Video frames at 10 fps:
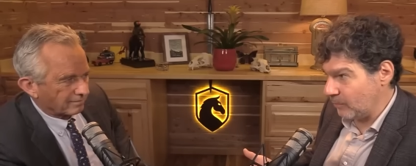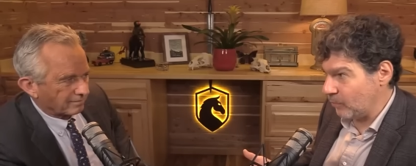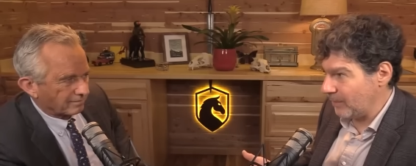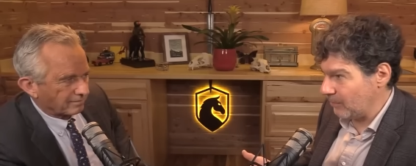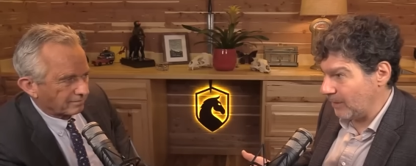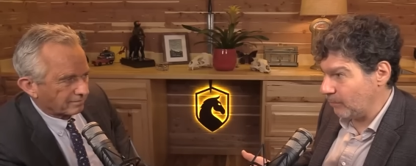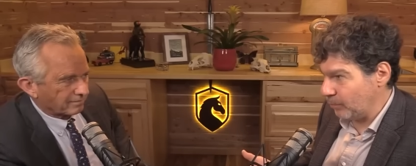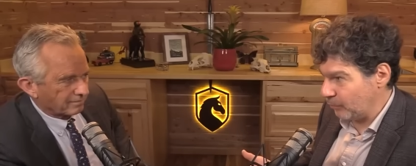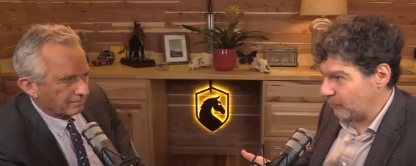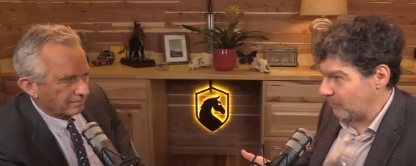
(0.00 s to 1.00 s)
Speaker 1: point you need a
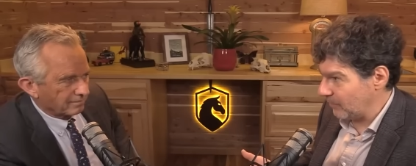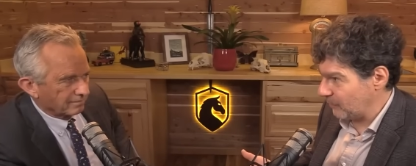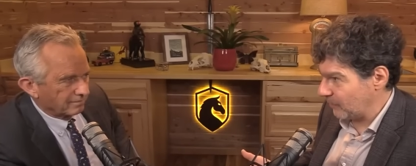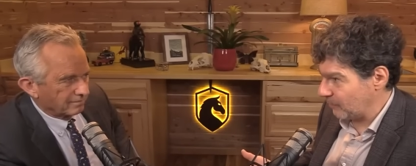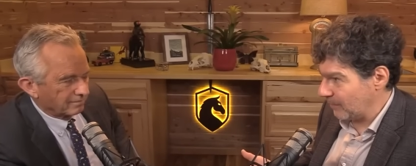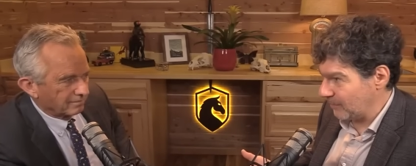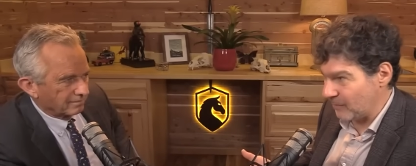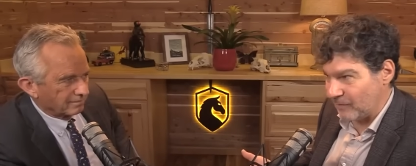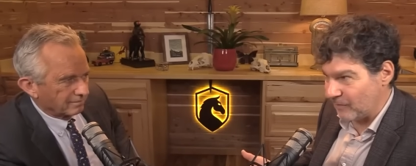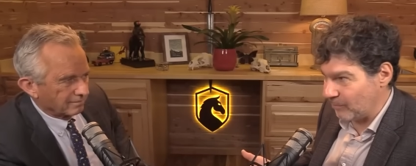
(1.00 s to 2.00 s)
booster in six months,
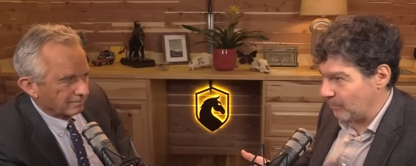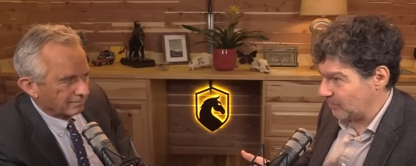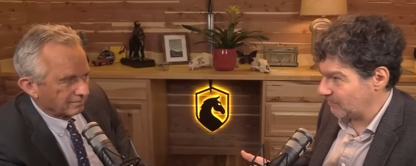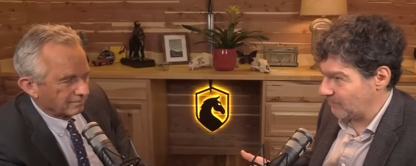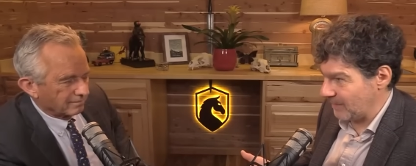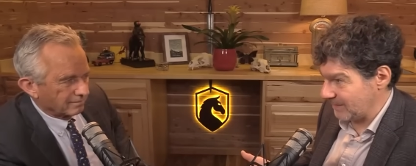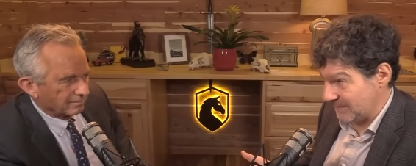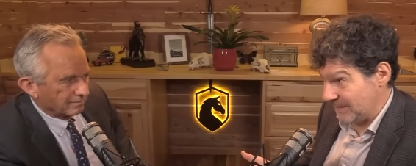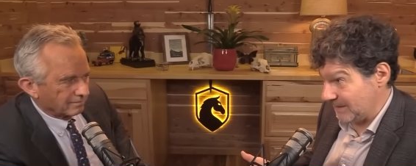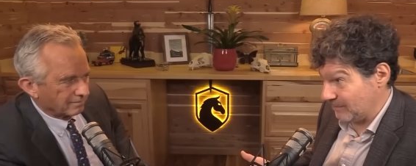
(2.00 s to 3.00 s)
this isn't much of a
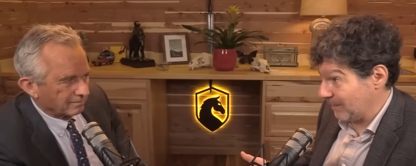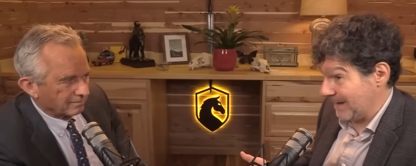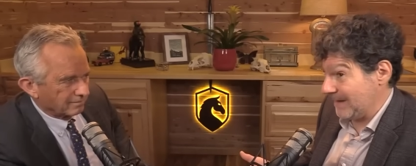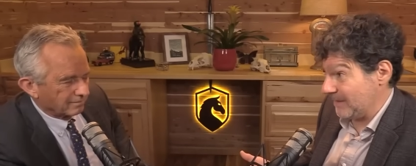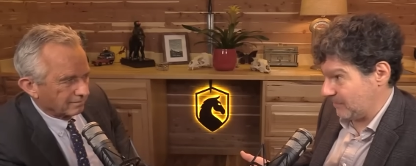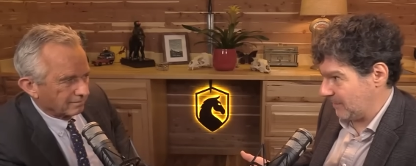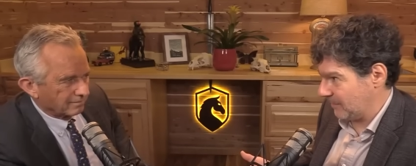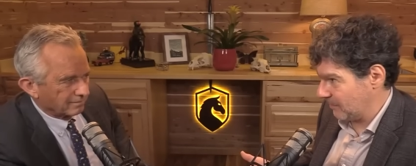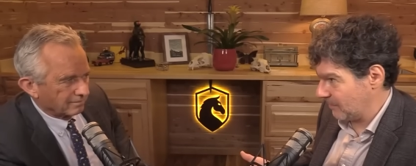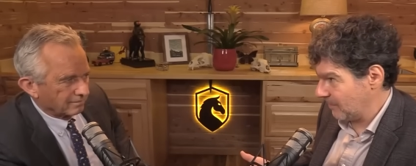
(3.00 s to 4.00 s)
vaccine by any
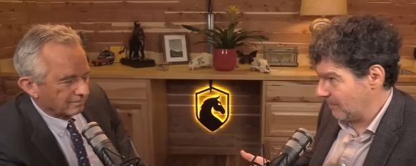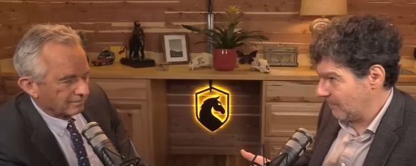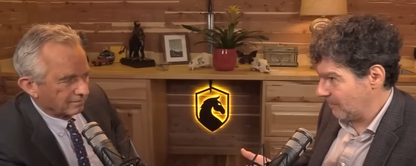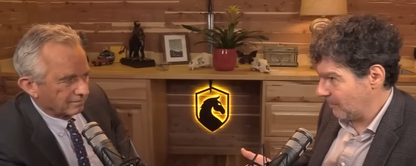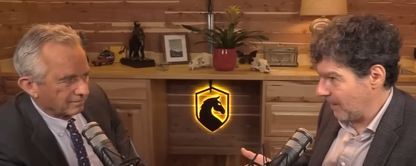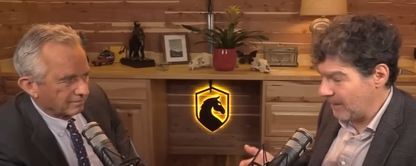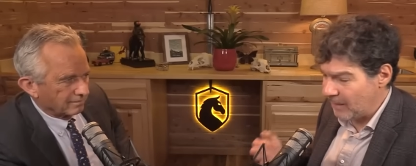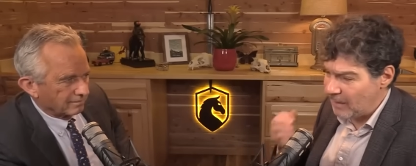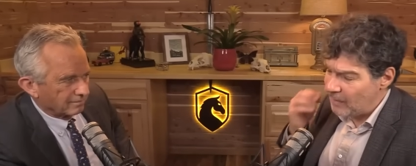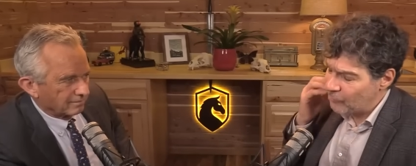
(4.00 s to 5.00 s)
standard,
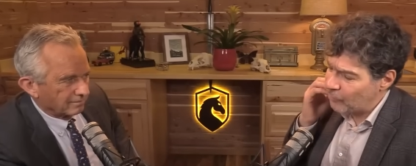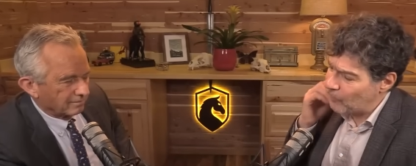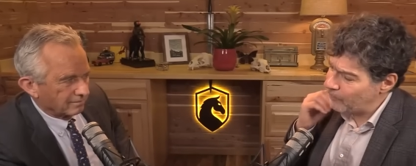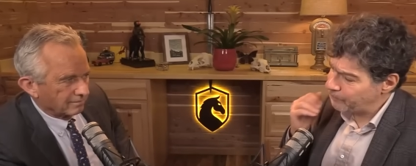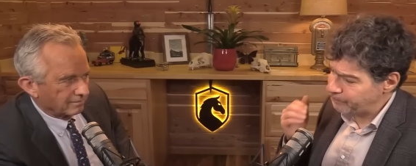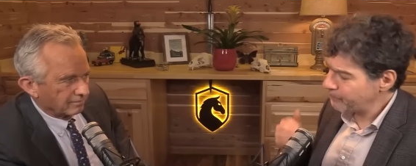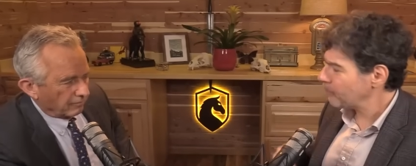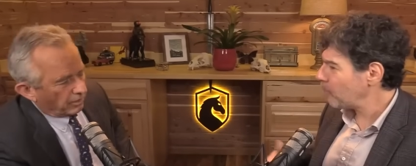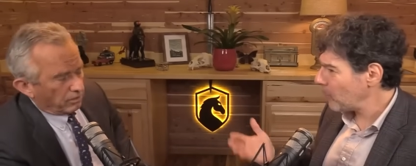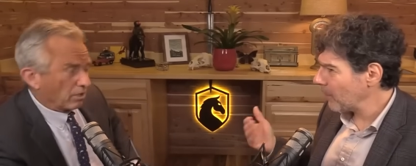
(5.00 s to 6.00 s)
right? So,
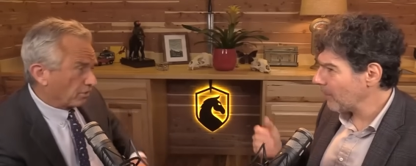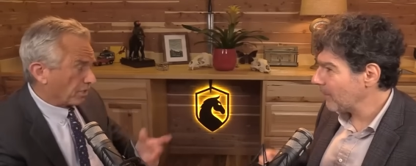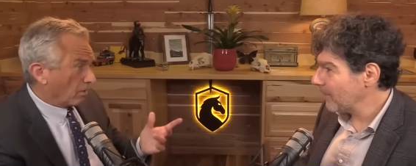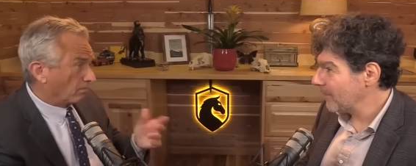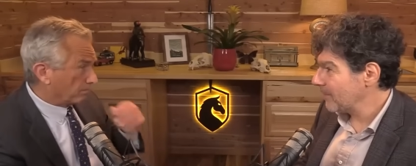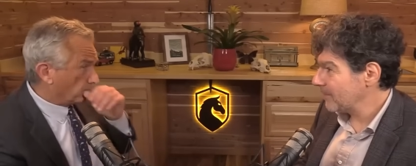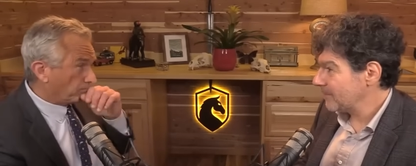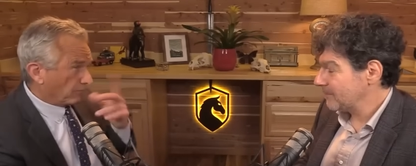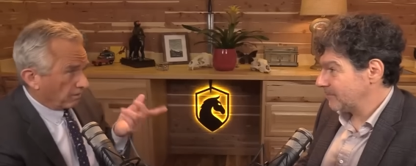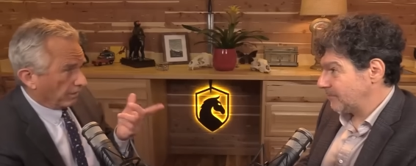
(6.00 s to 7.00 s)
but
Speaker 2: also,
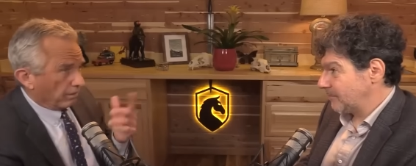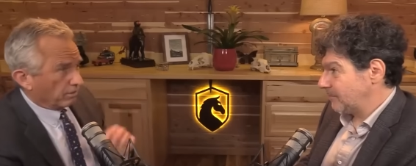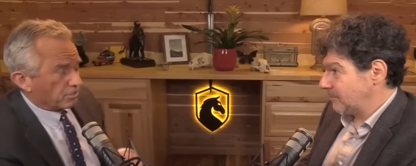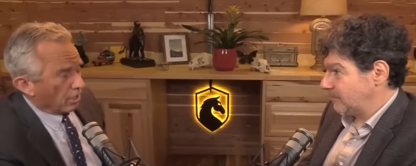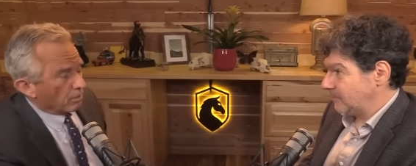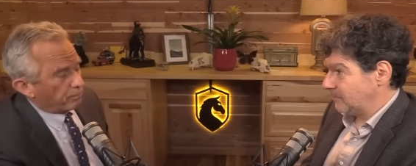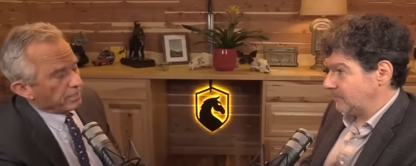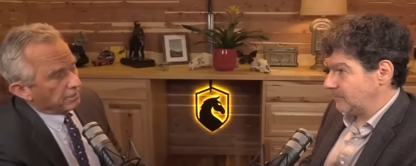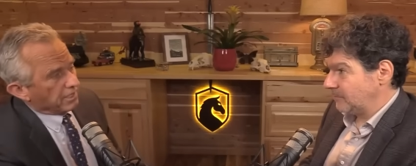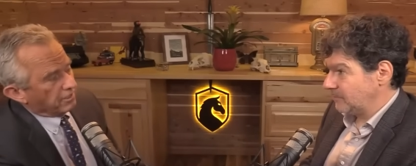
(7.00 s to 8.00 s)
there's no
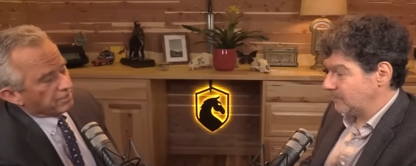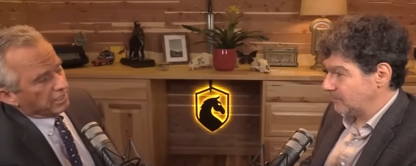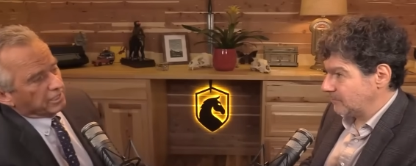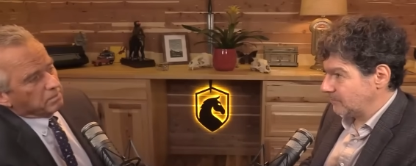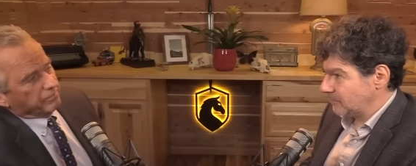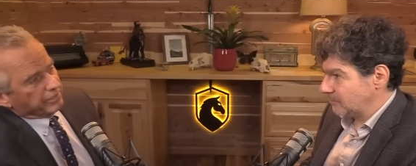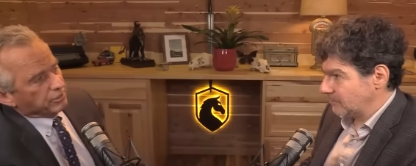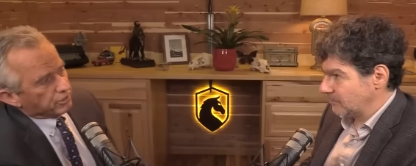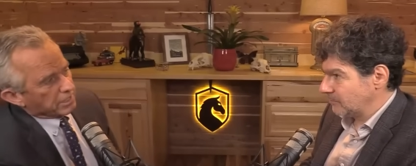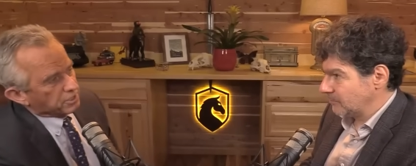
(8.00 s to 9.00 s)
pretense that they
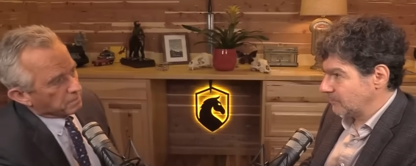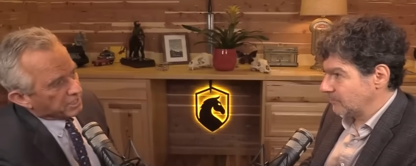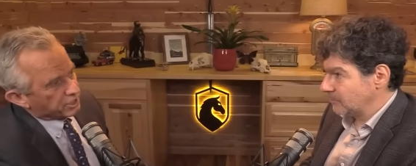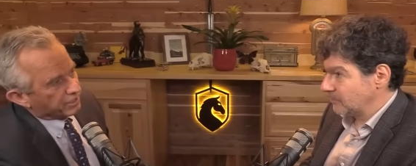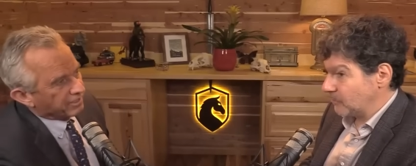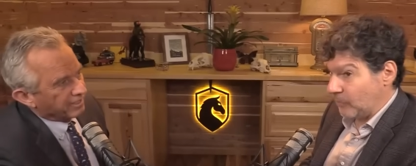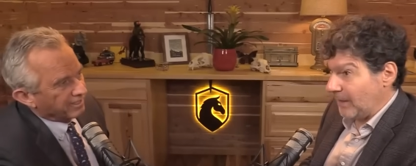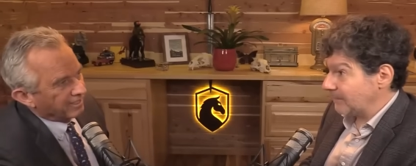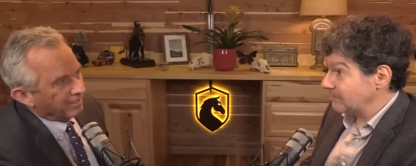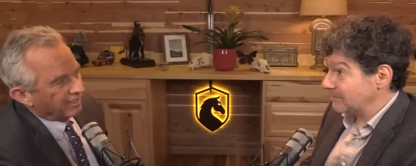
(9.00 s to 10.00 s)
prevent transmission.
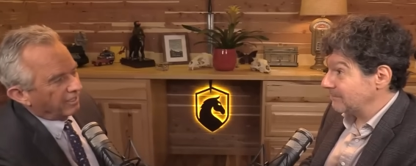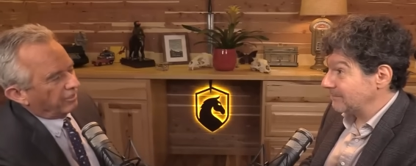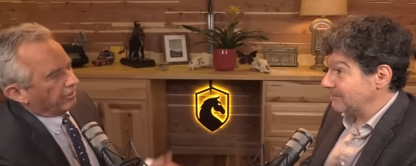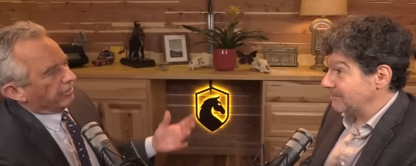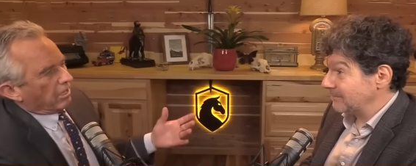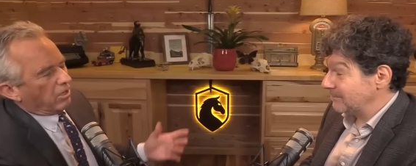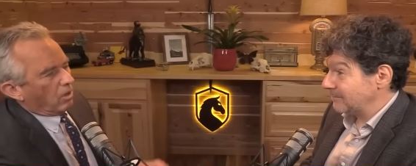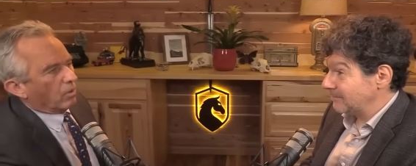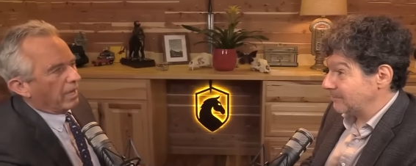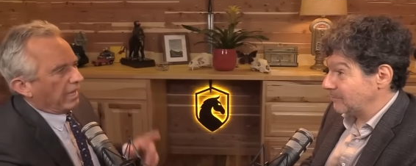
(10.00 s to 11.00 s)
Right. So,
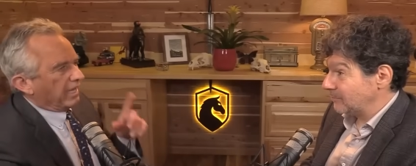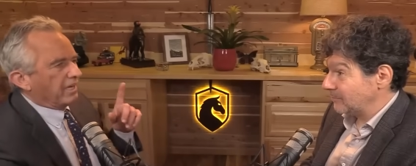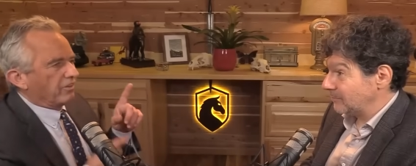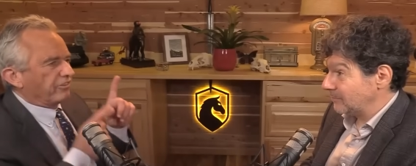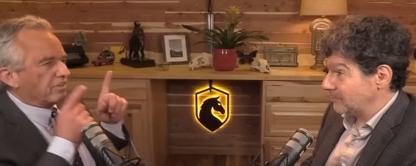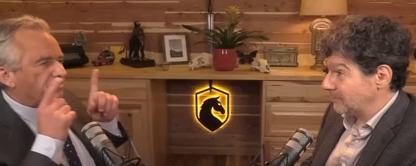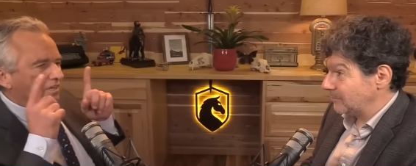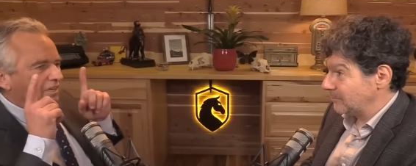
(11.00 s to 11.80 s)
oh, and it's this